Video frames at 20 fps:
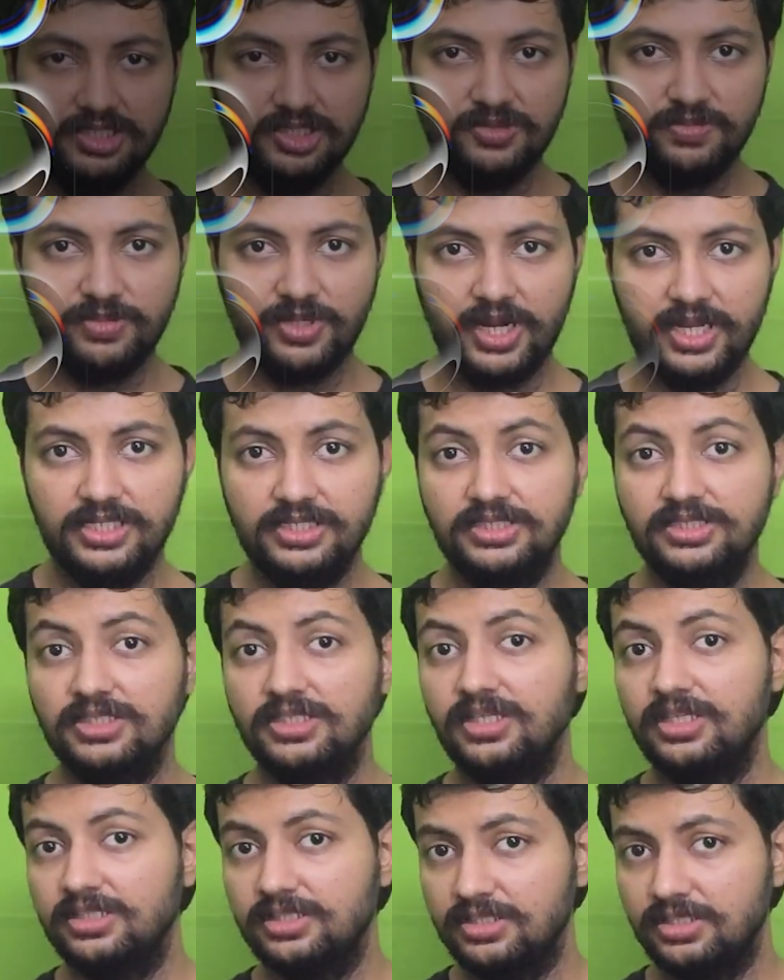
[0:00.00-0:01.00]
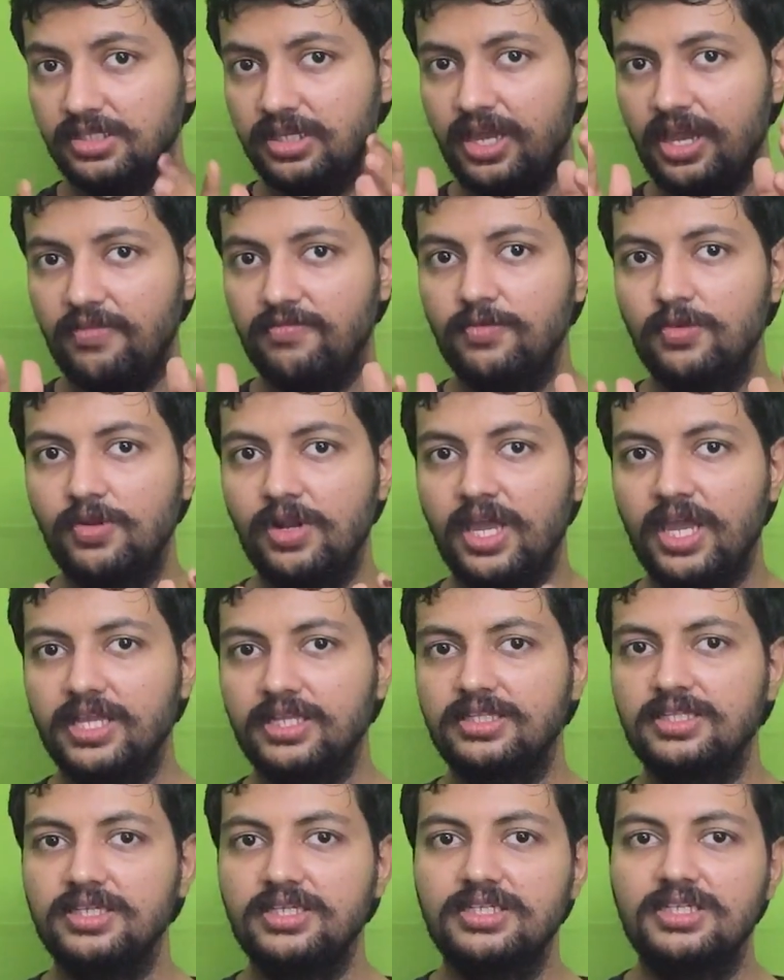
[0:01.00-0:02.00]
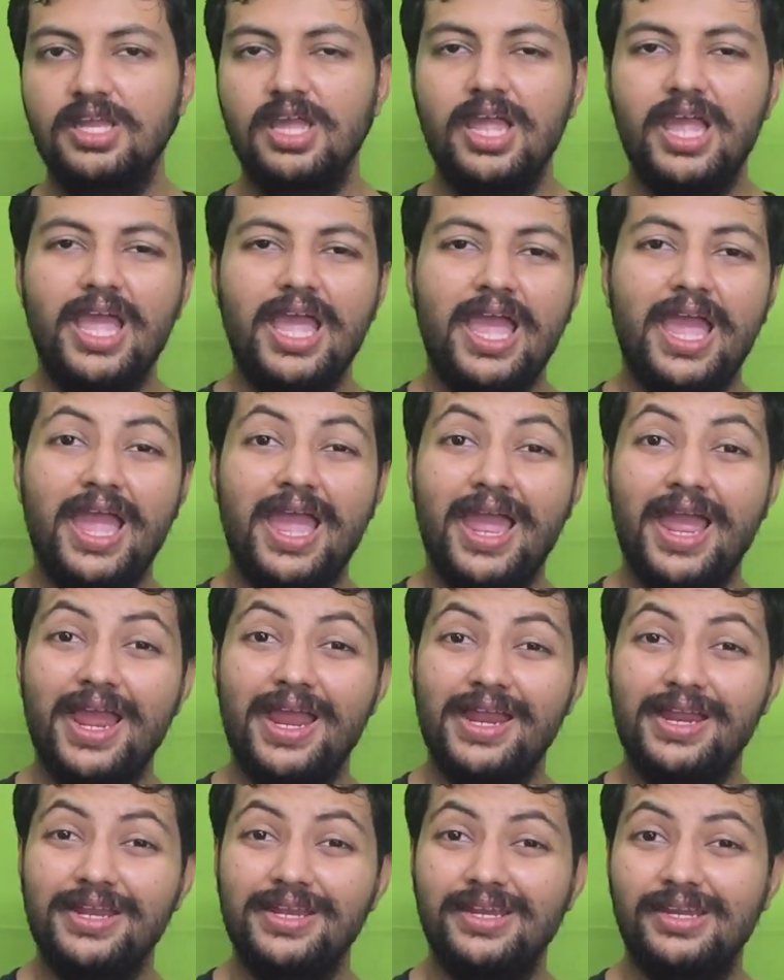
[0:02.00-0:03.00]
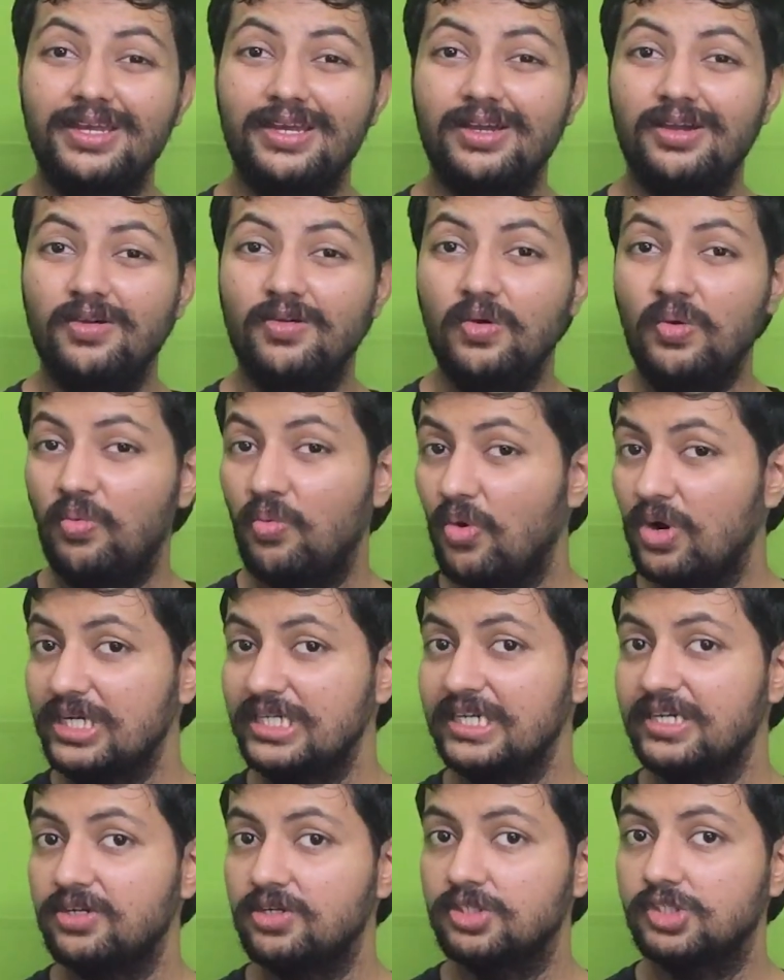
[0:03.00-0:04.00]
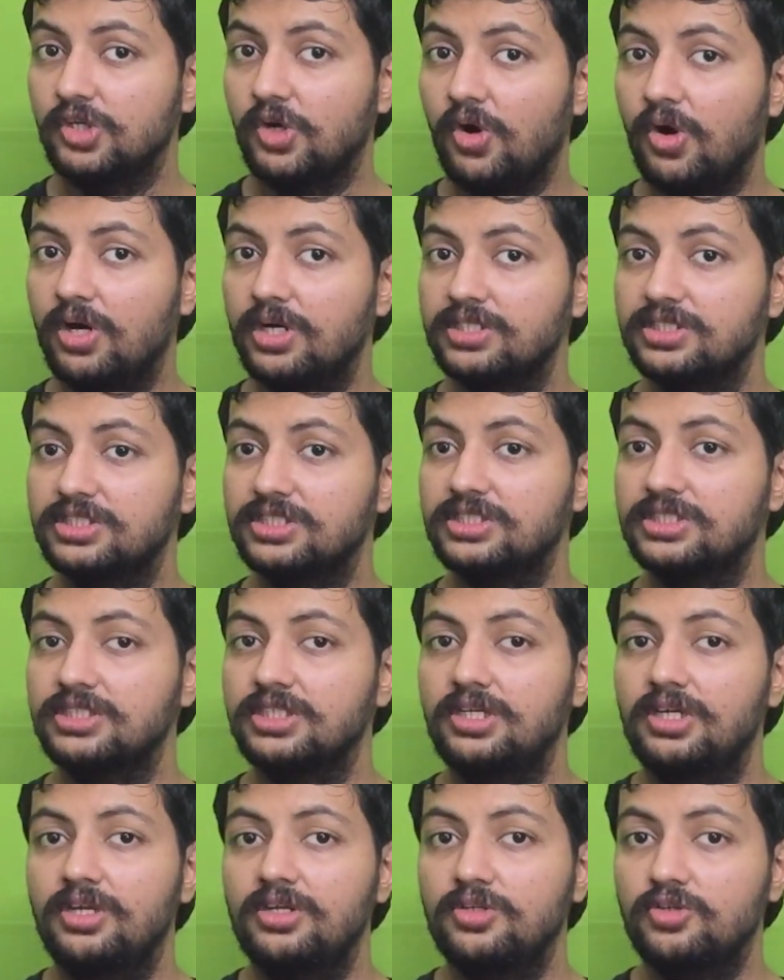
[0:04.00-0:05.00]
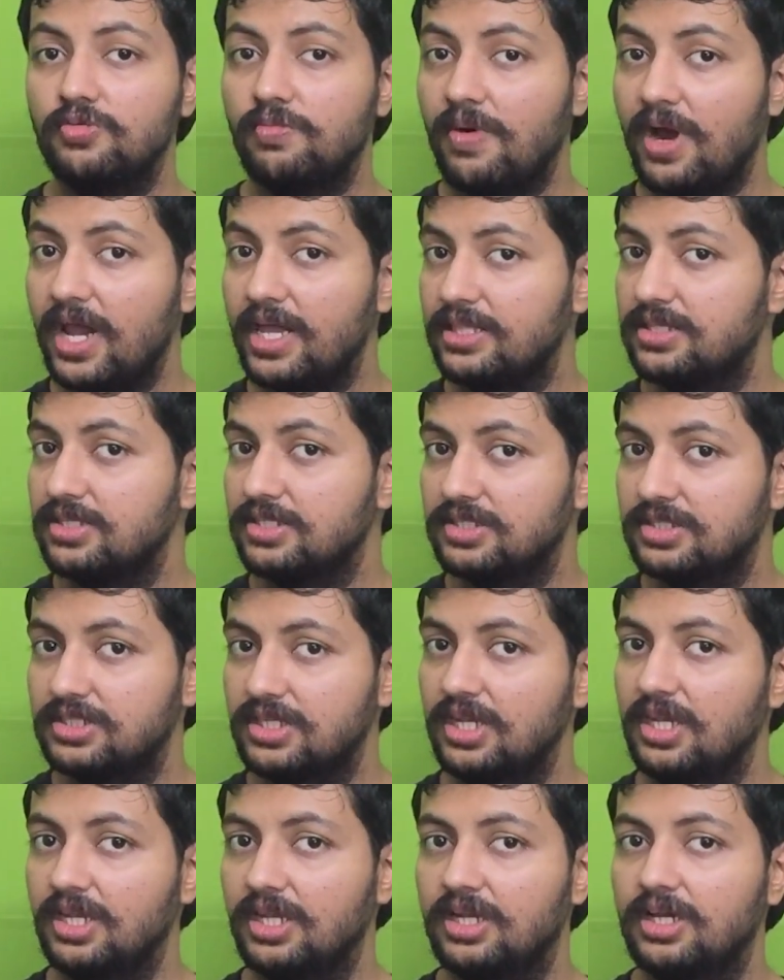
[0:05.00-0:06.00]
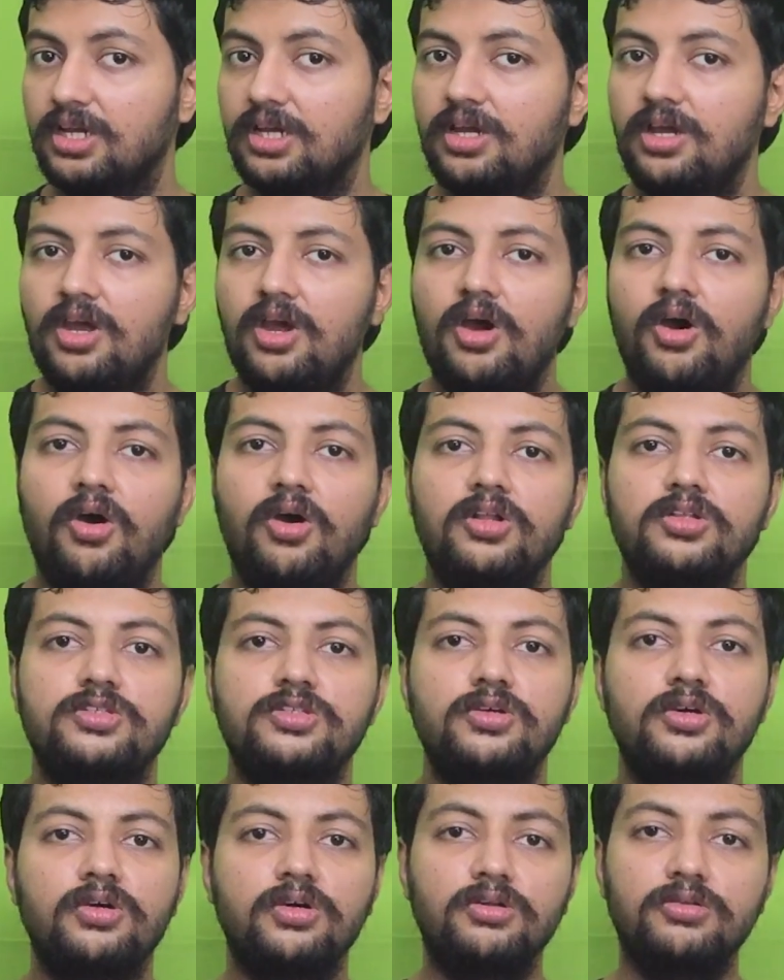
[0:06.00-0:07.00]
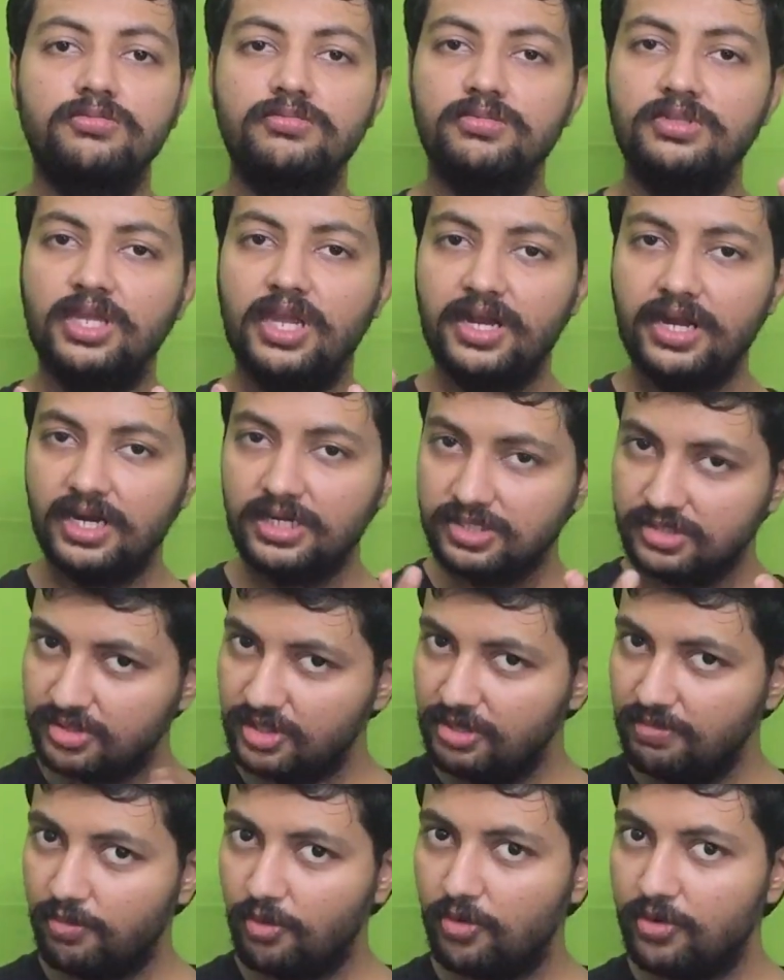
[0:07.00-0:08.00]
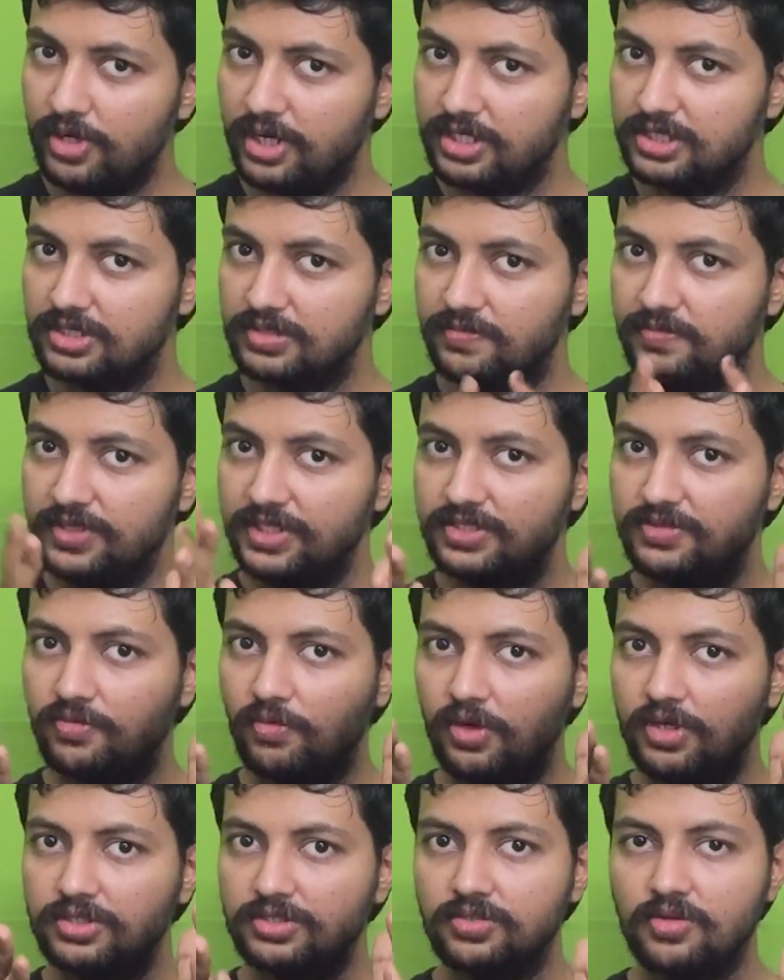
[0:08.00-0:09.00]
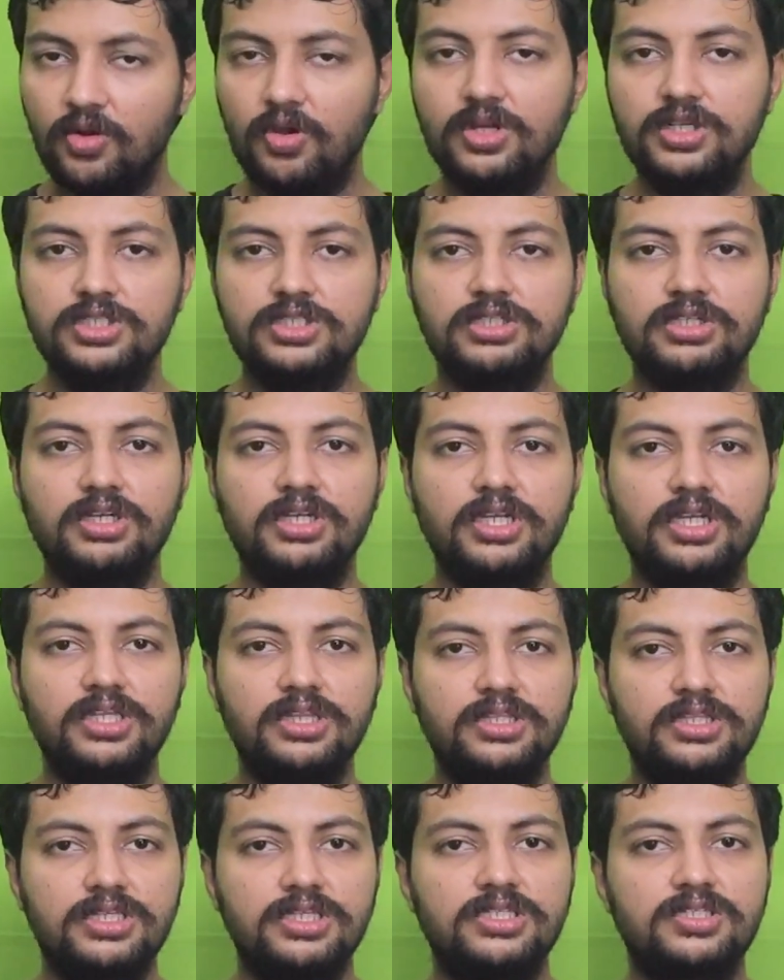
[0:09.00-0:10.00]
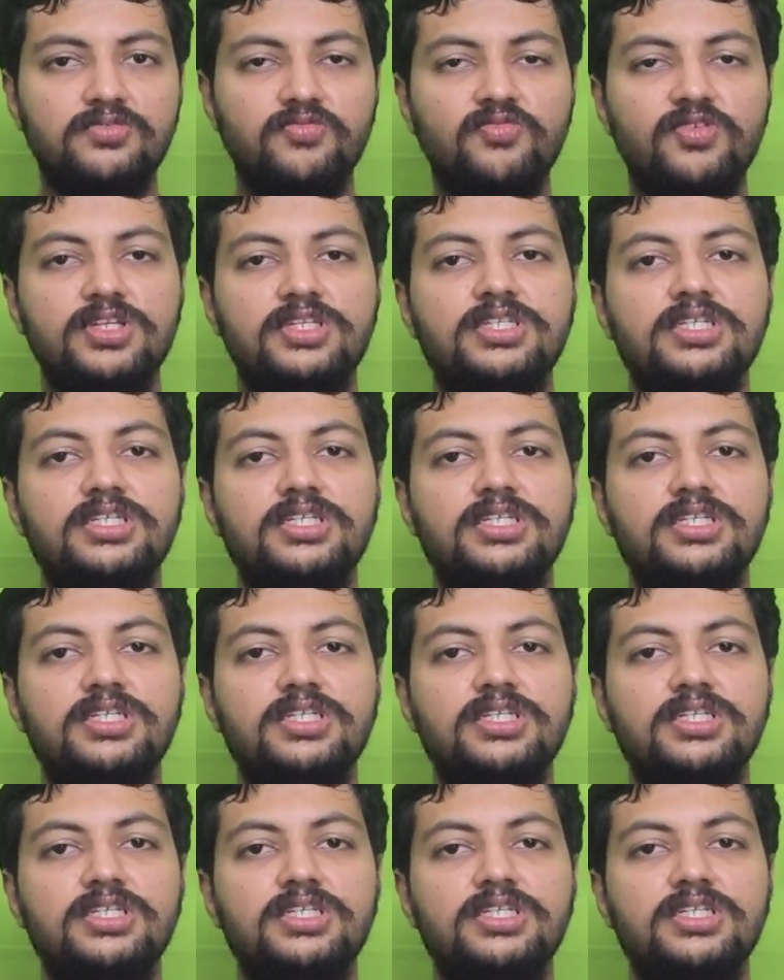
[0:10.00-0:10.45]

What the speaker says: this price. Have you liked it? And what are your thoughts to buy this thing? Also, there are three products which was launched in this, which